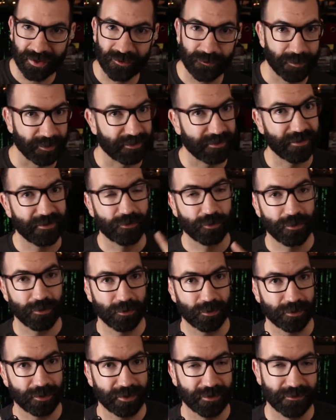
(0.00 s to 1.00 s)
but this will
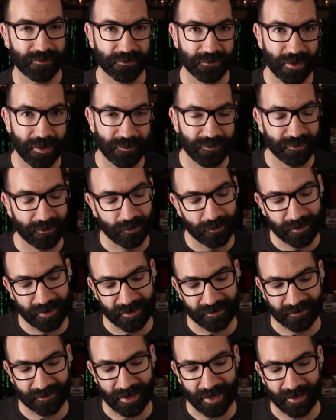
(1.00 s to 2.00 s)
work in SLOBS and
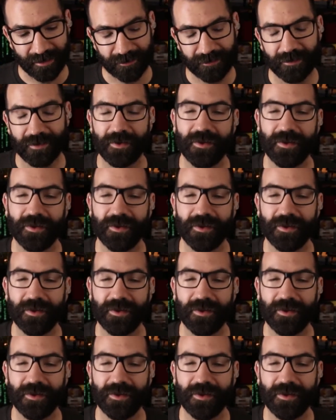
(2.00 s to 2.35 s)
OBS.LIVE.